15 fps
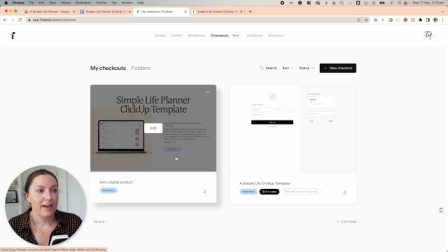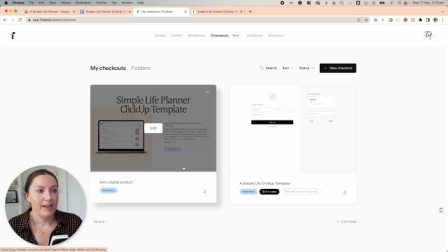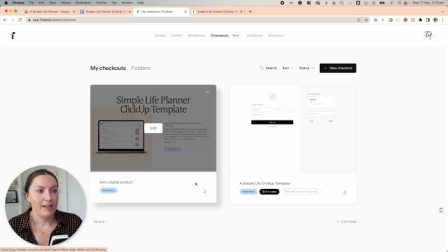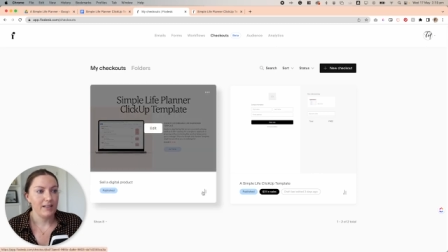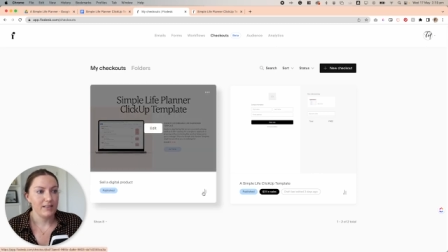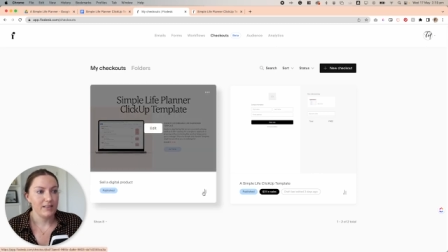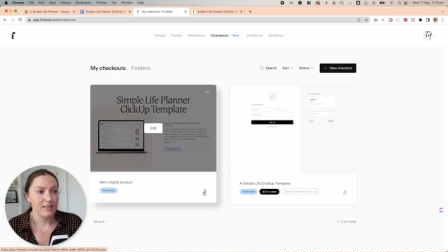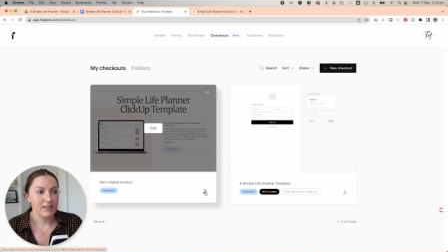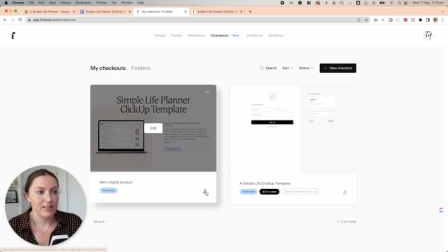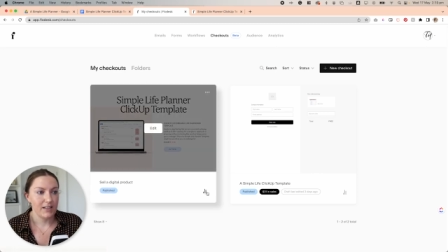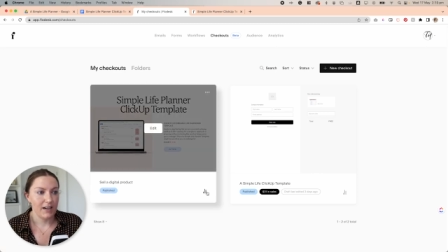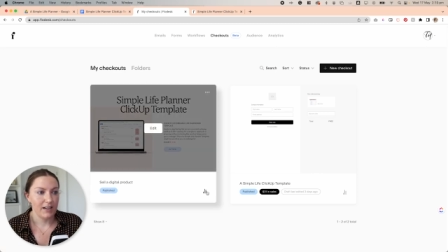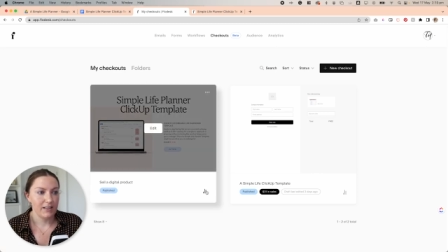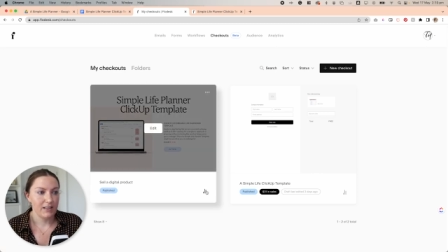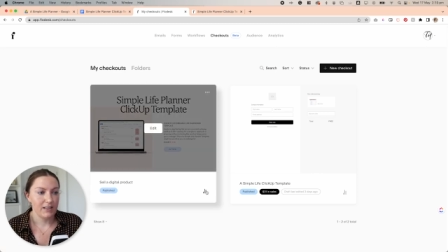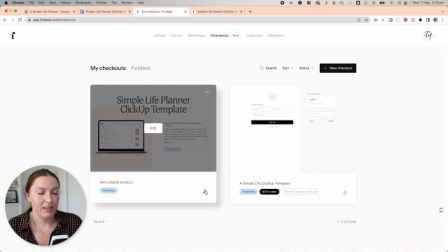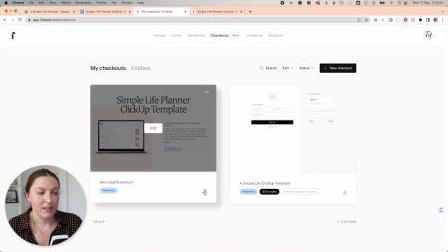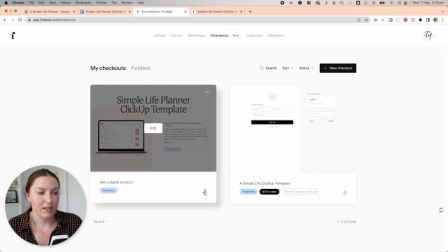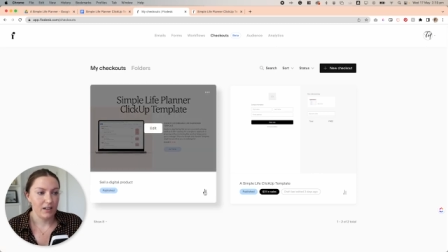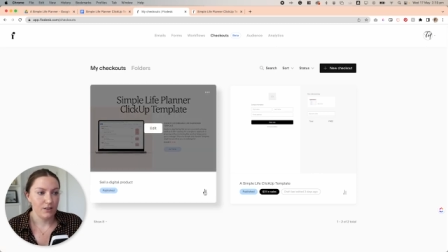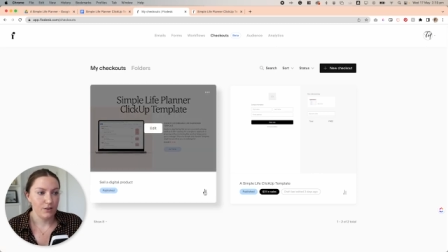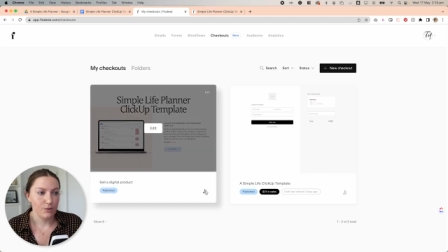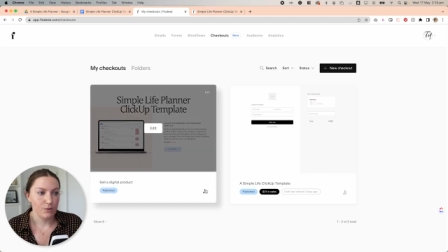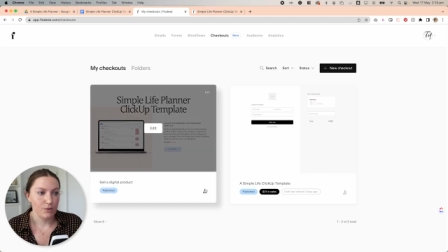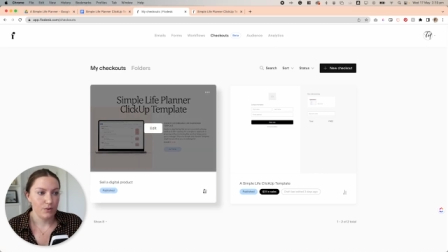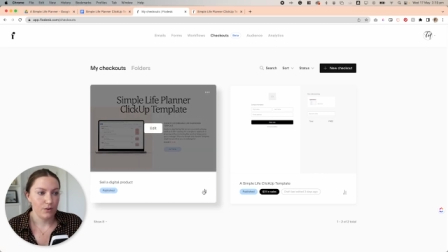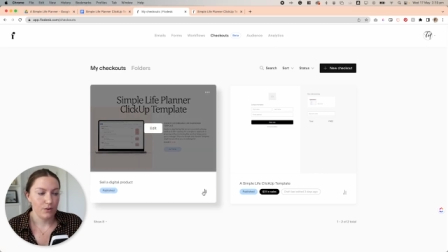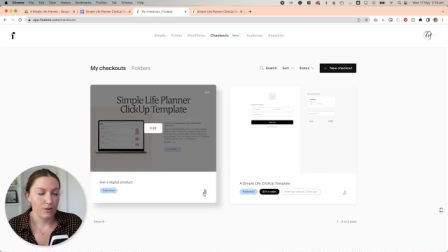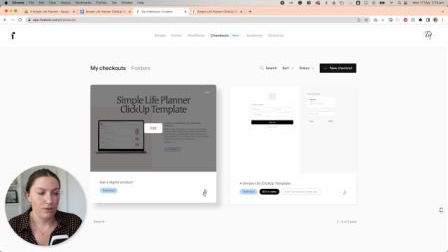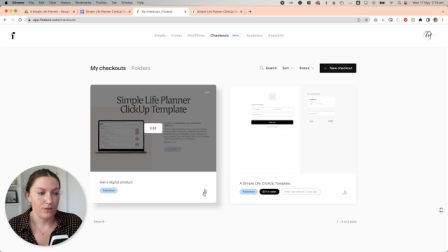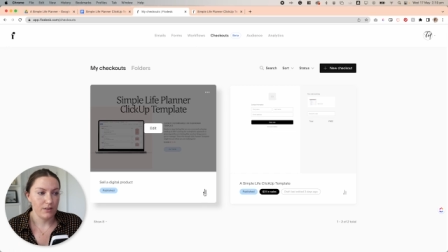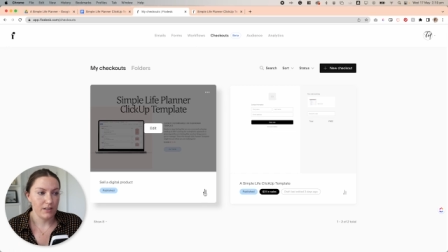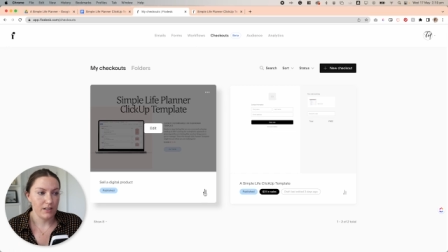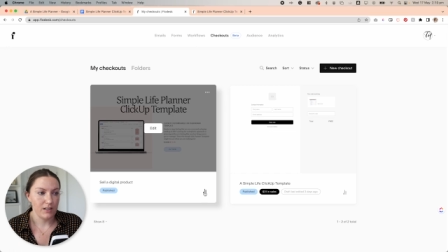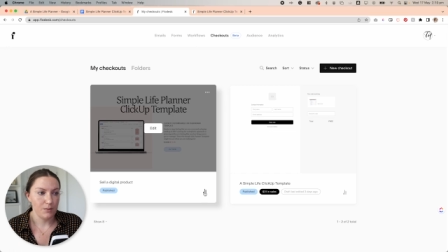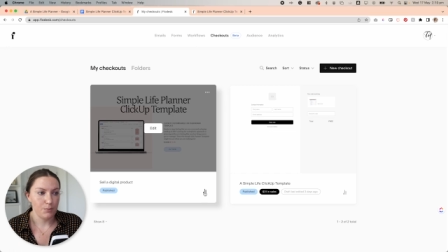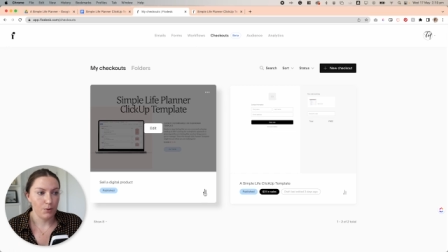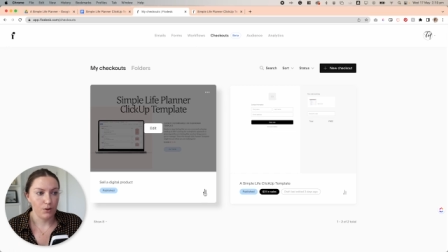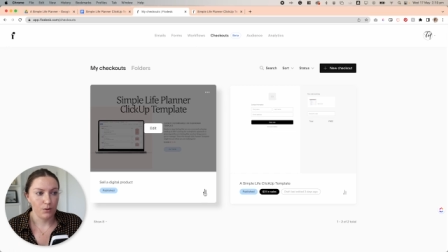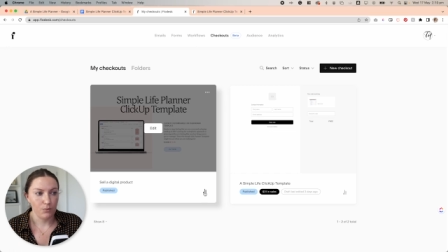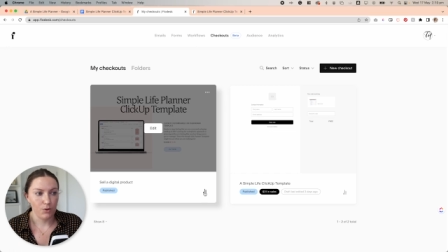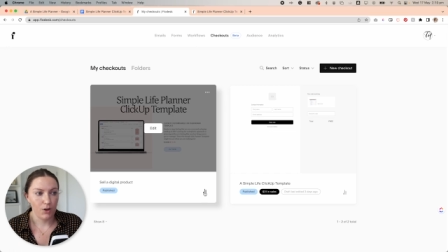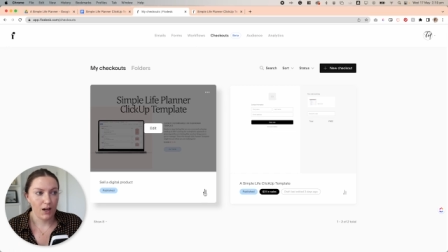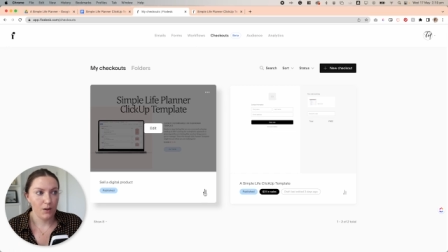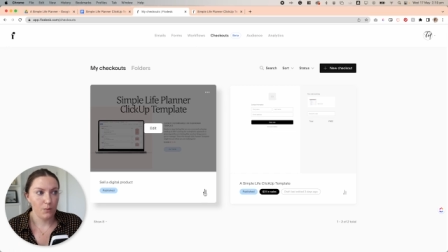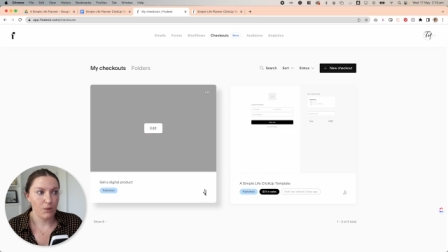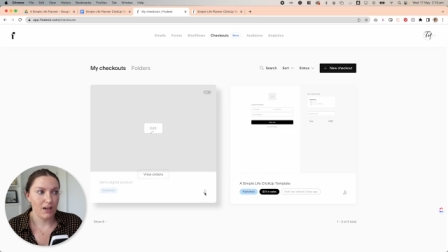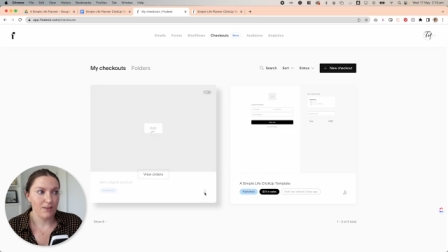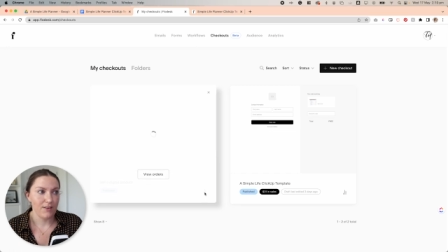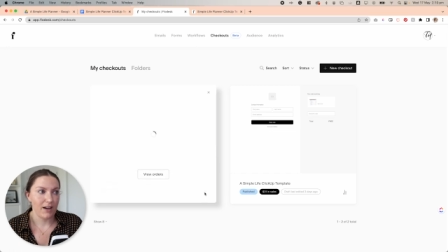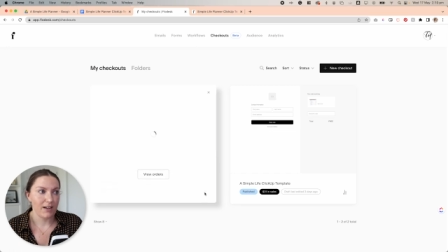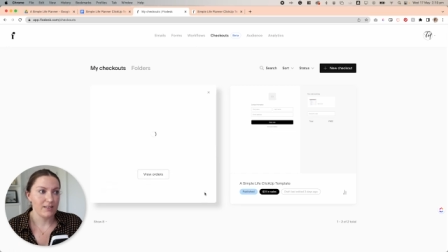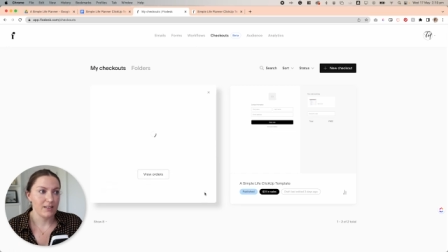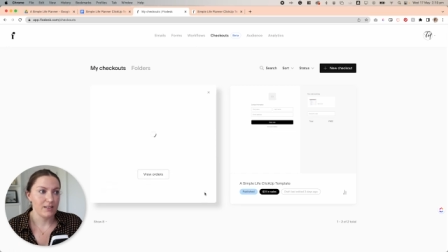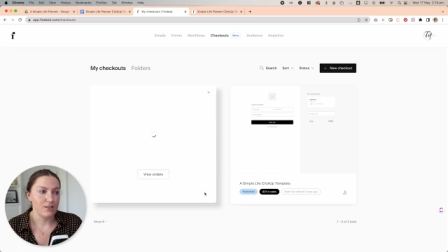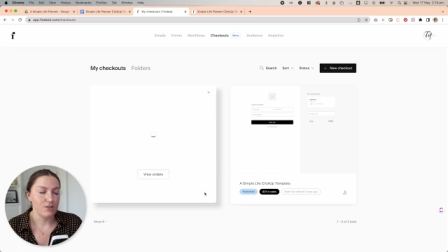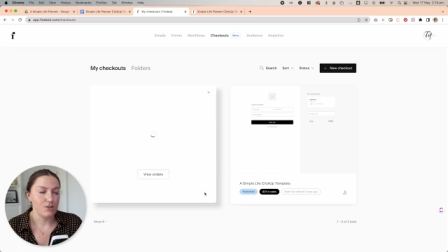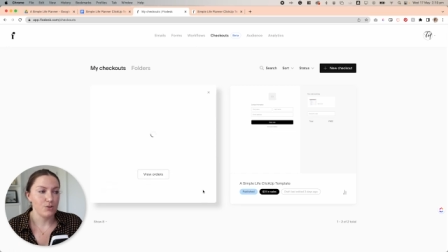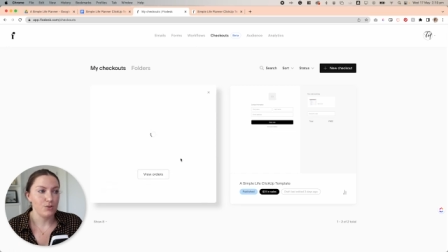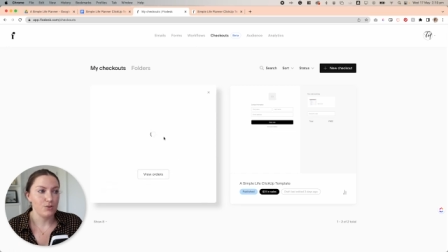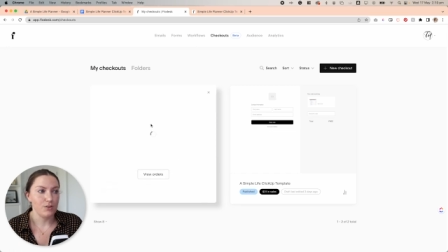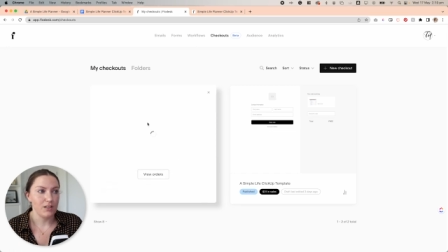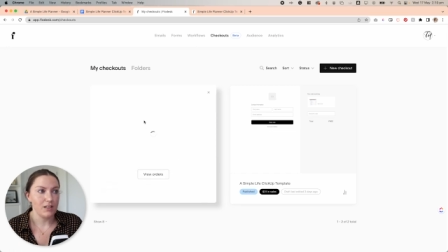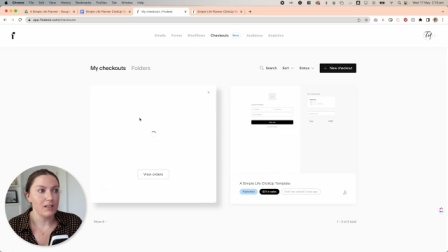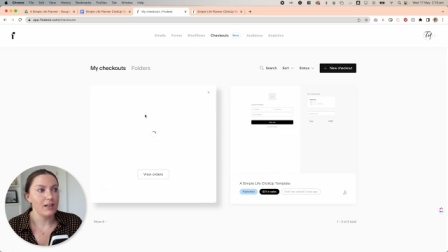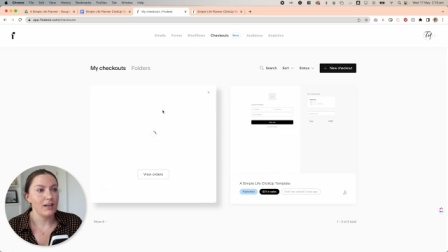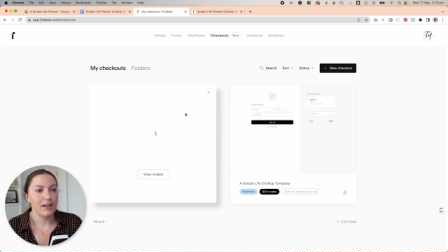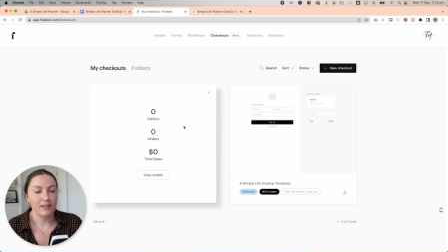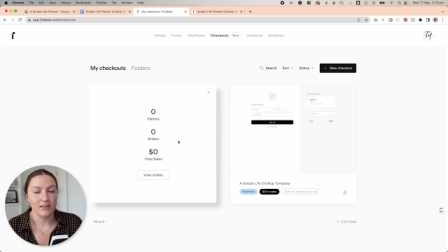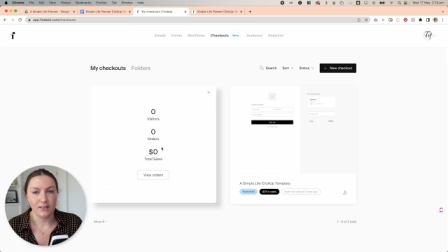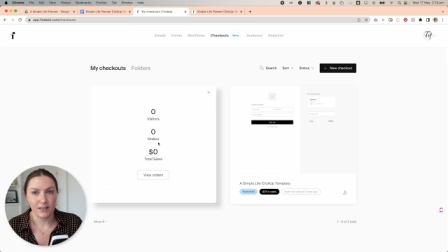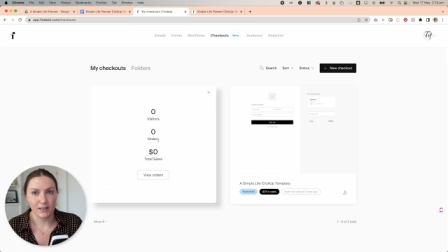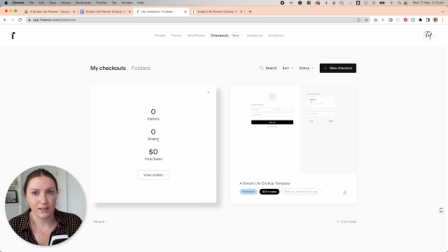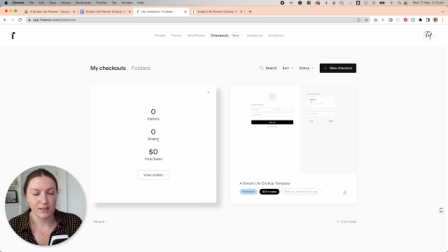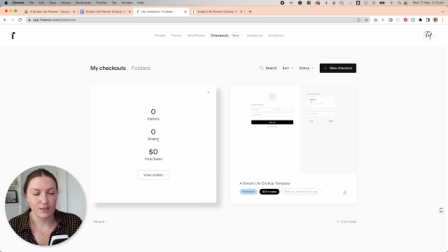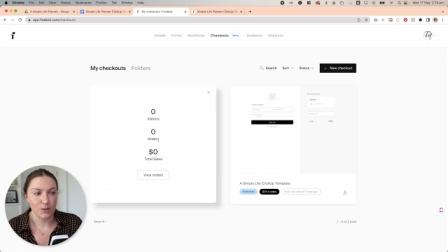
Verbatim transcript: And down here on the bottom right, we have access to the analytics.